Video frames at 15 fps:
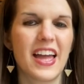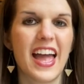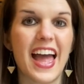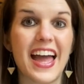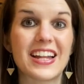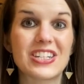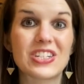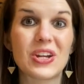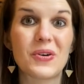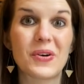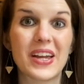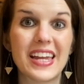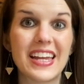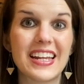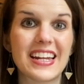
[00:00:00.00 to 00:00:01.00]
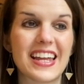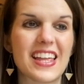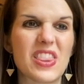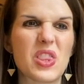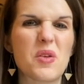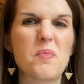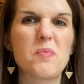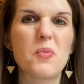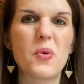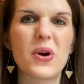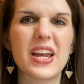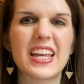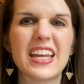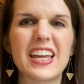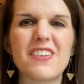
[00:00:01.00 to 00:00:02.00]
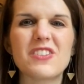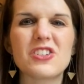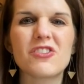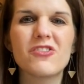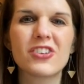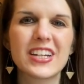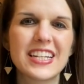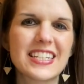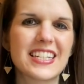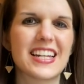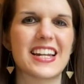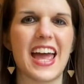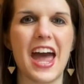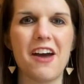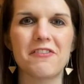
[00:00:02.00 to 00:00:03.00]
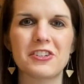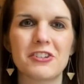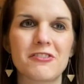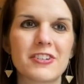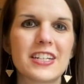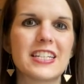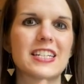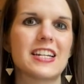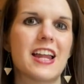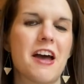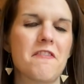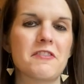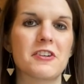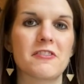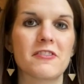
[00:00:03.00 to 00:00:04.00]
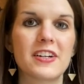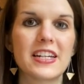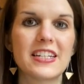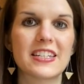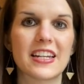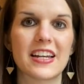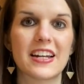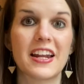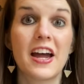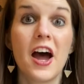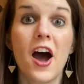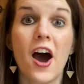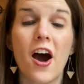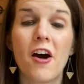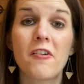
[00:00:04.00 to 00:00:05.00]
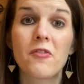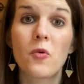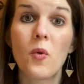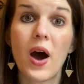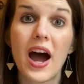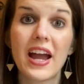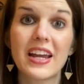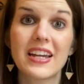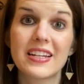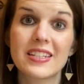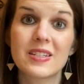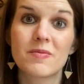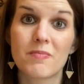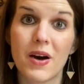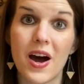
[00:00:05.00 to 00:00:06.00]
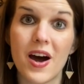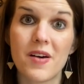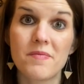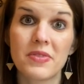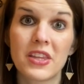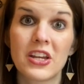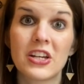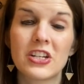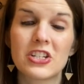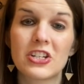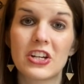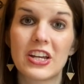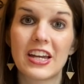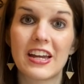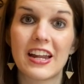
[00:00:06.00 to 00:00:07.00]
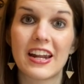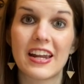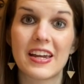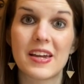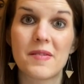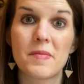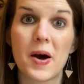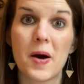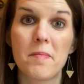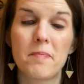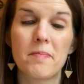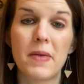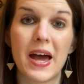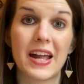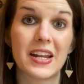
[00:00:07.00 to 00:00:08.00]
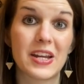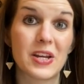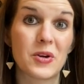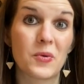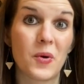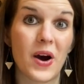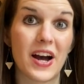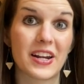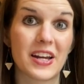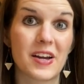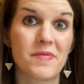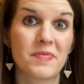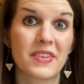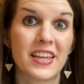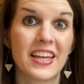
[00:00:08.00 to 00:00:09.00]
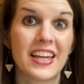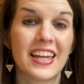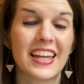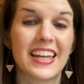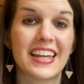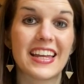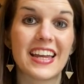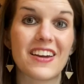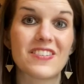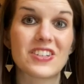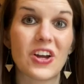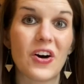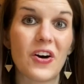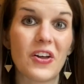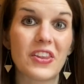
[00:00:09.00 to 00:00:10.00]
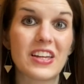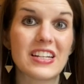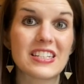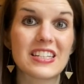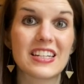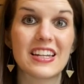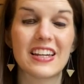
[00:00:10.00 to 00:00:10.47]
And so in it, the boy gives reason after reason after reason of why his mom should get him a pet iguana. He gives all these